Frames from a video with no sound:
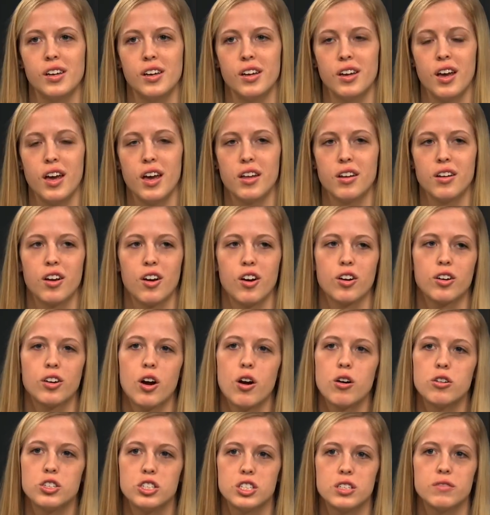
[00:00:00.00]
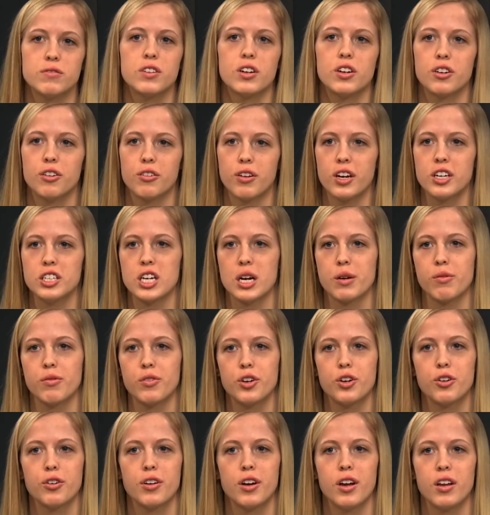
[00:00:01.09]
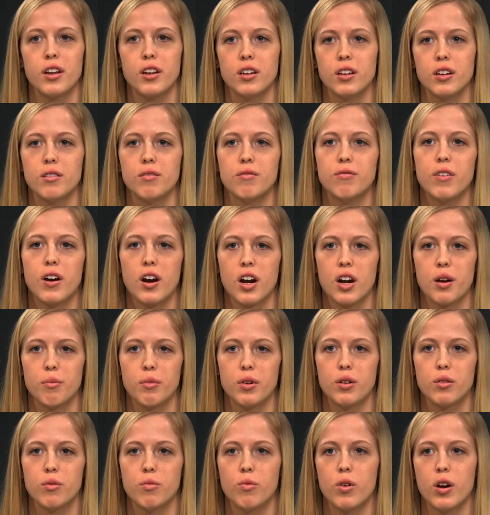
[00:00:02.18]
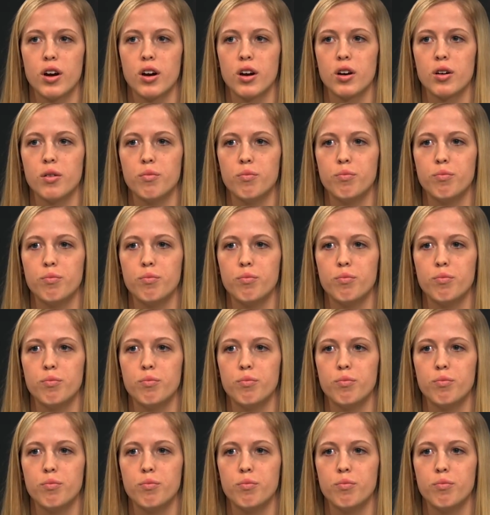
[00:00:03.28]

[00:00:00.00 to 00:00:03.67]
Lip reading: And our coaches have done a great job of creating an environment where